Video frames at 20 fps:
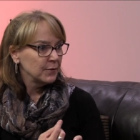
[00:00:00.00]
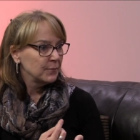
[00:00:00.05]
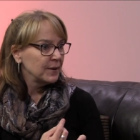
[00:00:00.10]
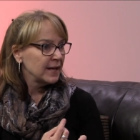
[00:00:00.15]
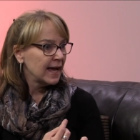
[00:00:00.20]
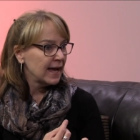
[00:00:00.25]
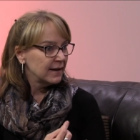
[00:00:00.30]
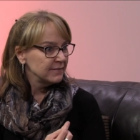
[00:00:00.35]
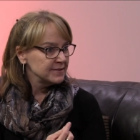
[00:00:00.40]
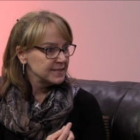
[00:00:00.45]
we
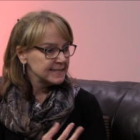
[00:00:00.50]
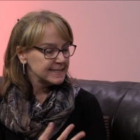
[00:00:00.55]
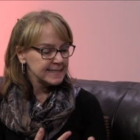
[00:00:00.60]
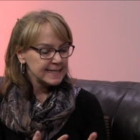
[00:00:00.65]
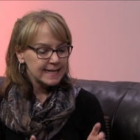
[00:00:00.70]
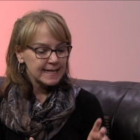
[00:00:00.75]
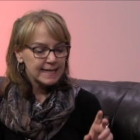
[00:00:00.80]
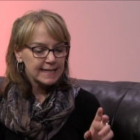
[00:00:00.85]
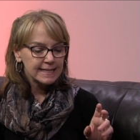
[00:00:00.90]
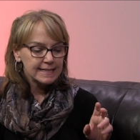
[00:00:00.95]
have
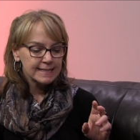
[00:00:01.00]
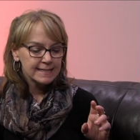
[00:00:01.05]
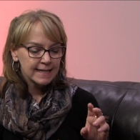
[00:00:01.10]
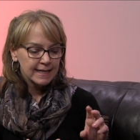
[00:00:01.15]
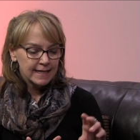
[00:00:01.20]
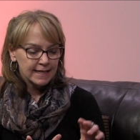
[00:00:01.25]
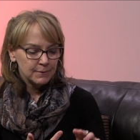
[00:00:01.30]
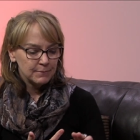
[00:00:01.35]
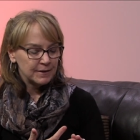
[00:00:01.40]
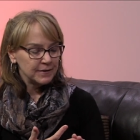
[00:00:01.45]
disease,
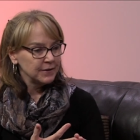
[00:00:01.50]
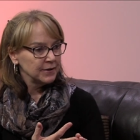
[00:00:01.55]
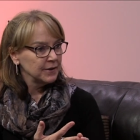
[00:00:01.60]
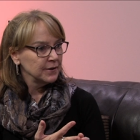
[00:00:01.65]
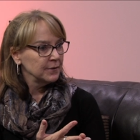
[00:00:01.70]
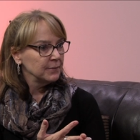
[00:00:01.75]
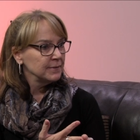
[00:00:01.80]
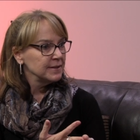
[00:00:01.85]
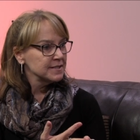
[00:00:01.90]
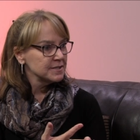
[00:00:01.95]
whether
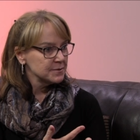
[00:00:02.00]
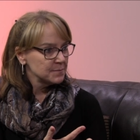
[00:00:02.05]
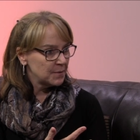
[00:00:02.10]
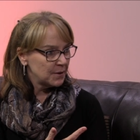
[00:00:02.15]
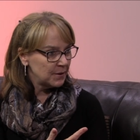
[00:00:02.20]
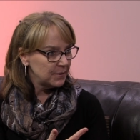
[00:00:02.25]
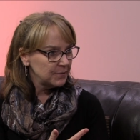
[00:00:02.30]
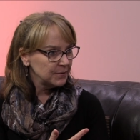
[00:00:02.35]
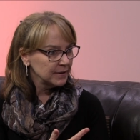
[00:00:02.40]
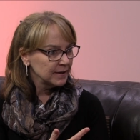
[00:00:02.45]
we
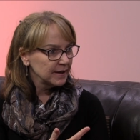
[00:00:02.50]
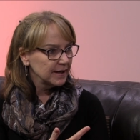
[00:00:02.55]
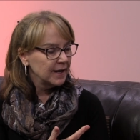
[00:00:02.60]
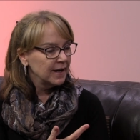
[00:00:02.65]
smoke,